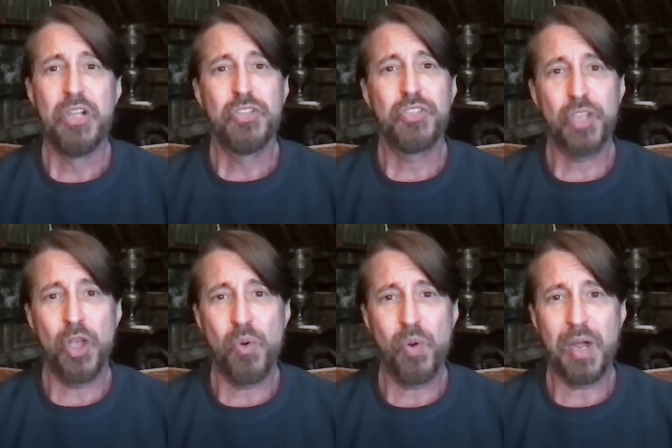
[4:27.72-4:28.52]

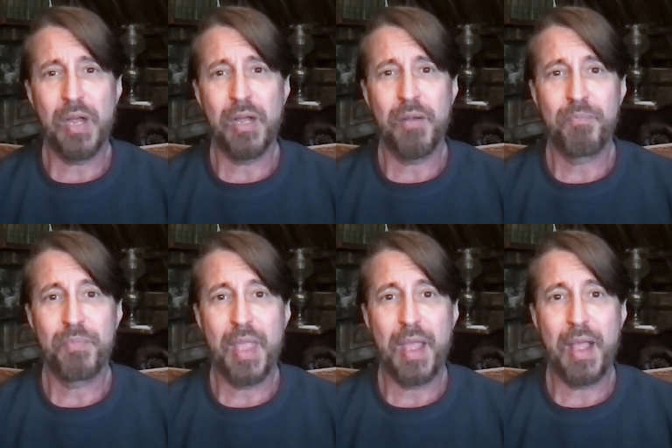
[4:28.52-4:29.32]
so
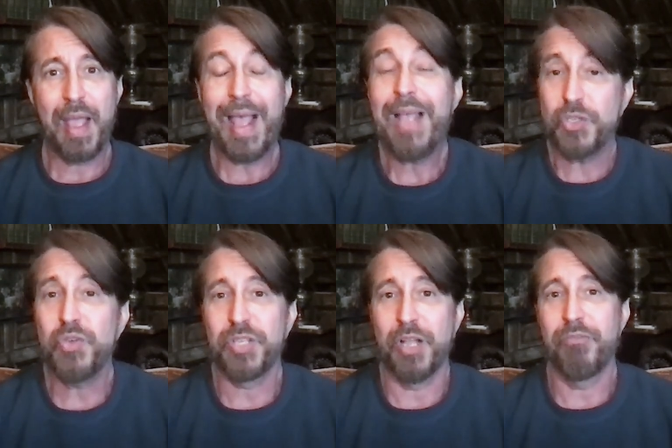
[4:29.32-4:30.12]
um, ask
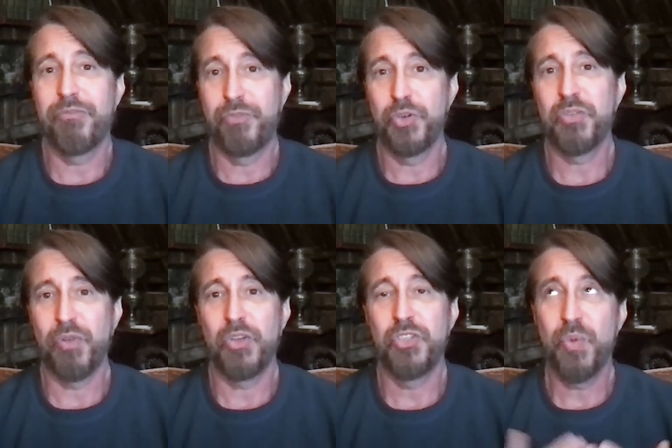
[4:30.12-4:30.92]
yourself first of
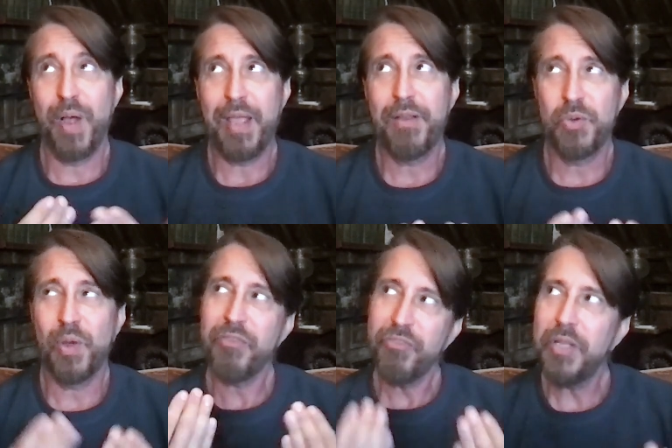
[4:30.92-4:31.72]
all do i do
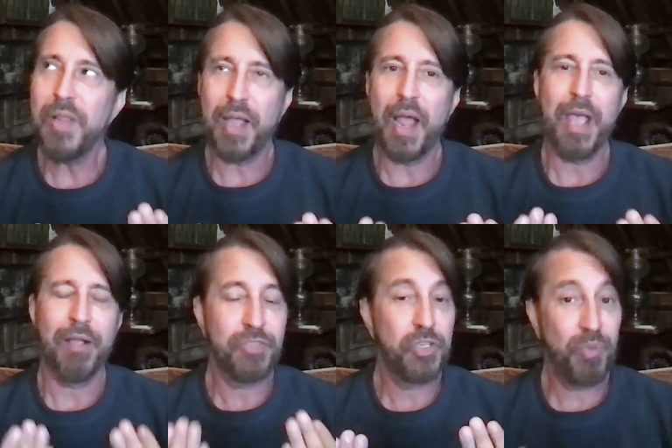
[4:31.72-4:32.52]
i feel like i
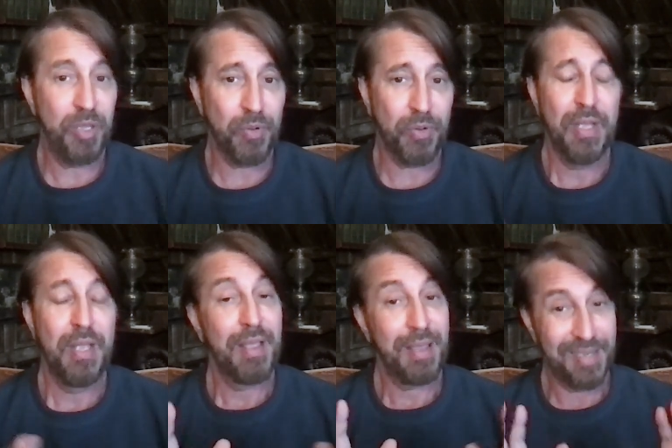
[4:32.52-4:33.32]
have two people
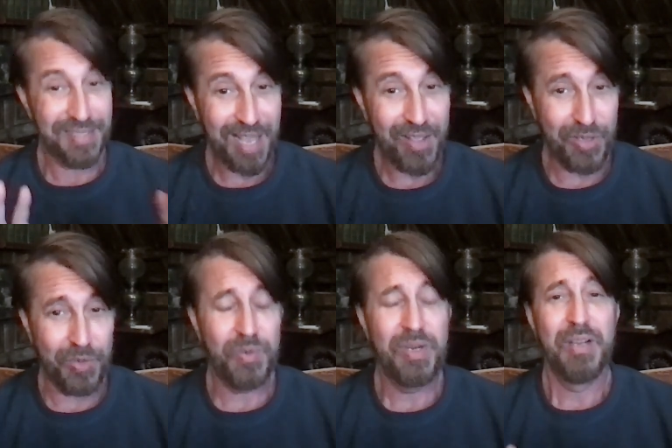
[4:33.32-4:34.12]
and i'll tell
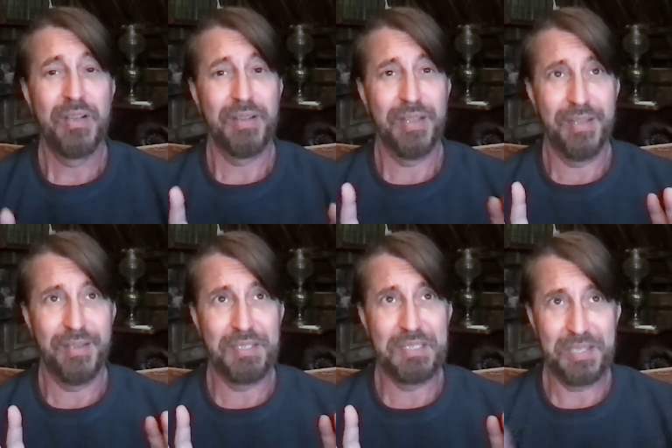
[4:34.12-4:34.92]
you
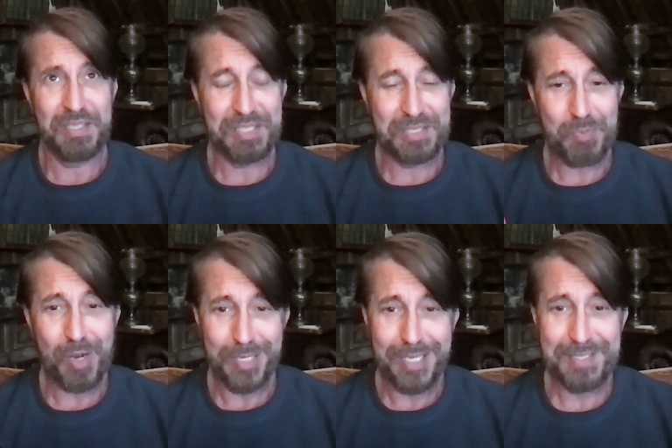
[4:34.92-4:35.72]
and this
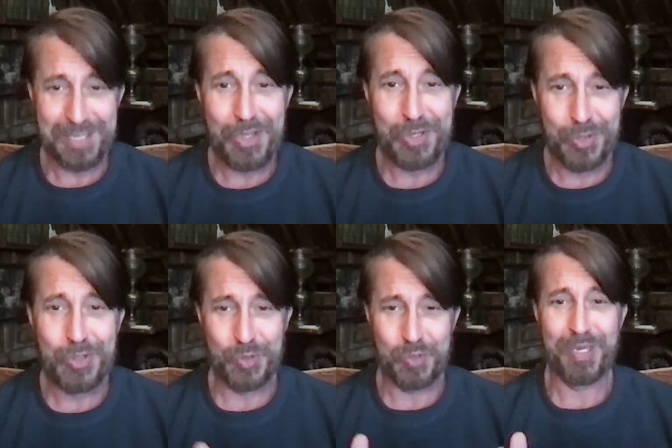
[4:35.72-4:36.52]
probably doesn't sound like good
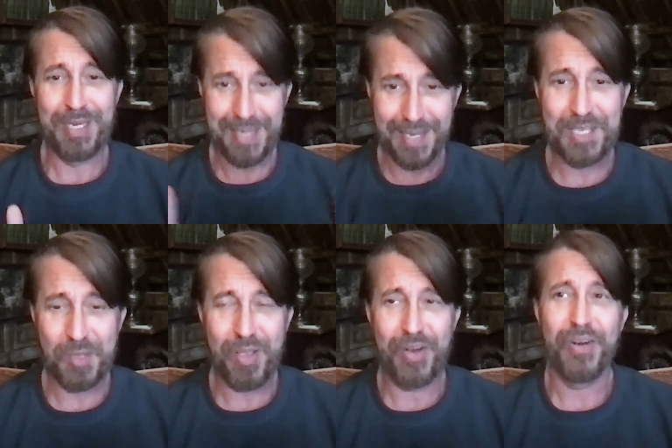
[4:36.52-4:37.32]
news but it does
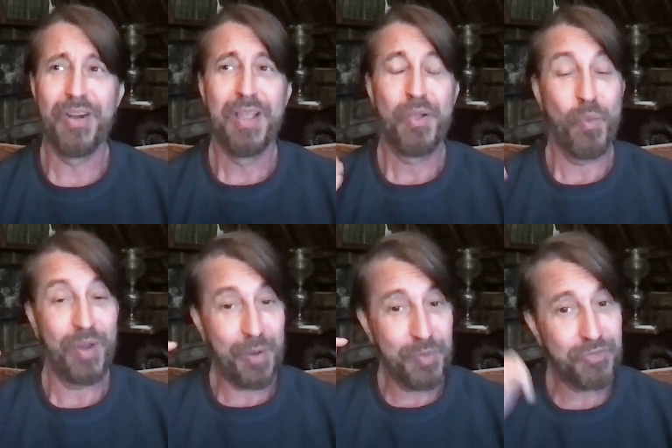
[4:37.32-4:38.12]
get better when
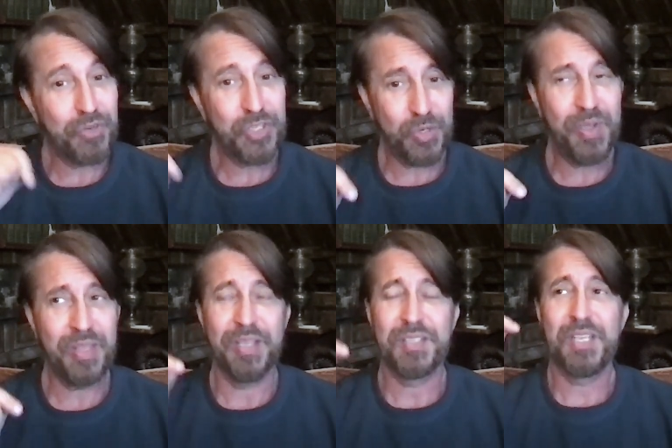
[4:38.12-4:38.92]
i was first doing
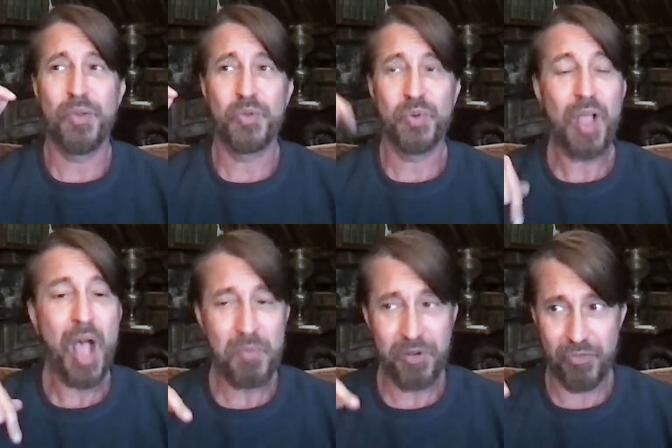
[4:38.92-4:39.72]
this it was real
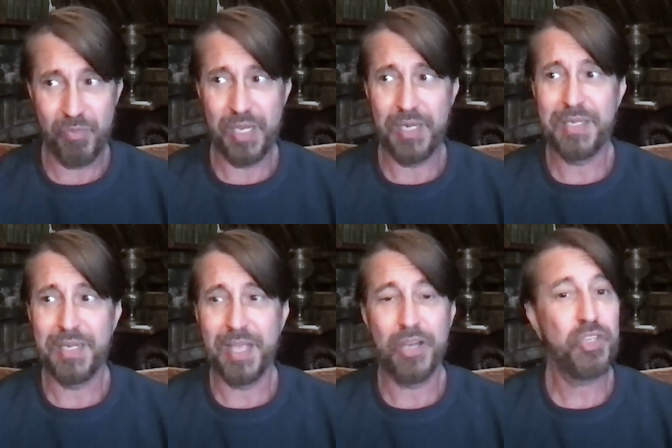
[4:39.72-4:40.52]
common for me to
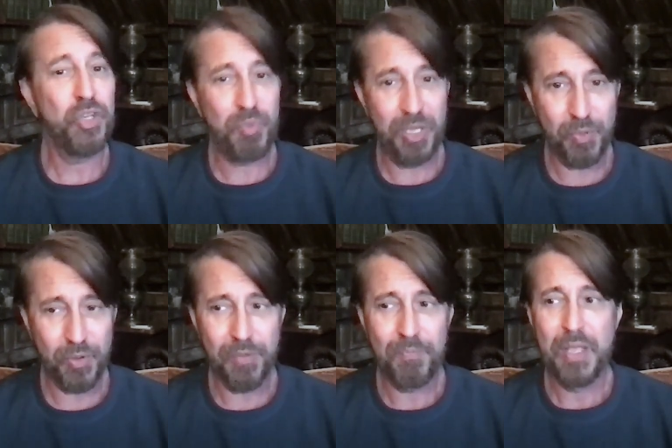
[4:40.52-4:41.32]
get two
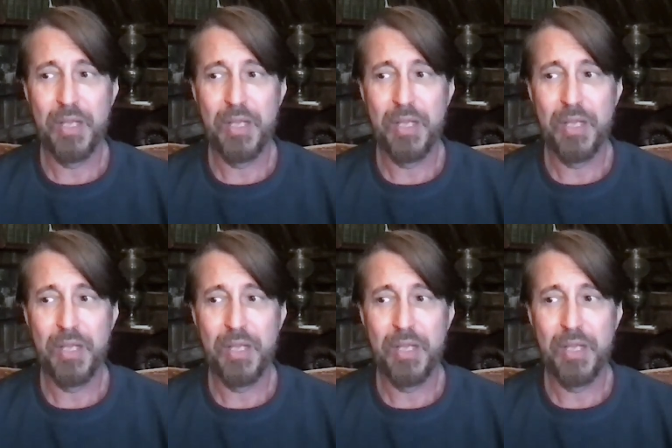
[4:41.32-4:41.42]
people